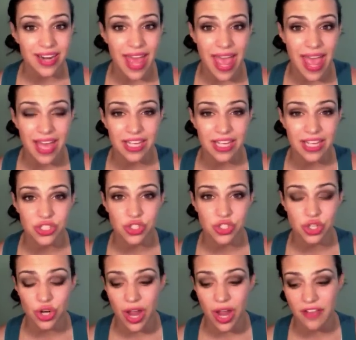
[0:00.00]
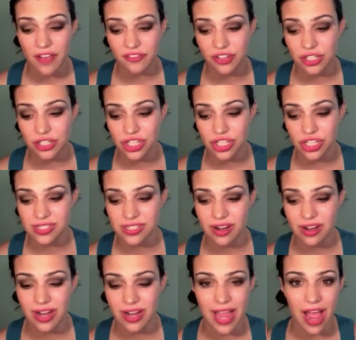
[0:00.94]
and if you're just
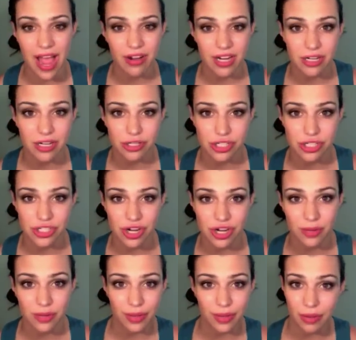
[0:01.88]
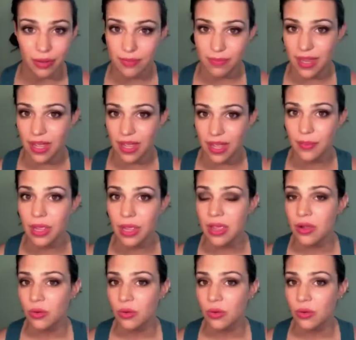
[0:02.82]
starting out and you're just starting to play with makeup,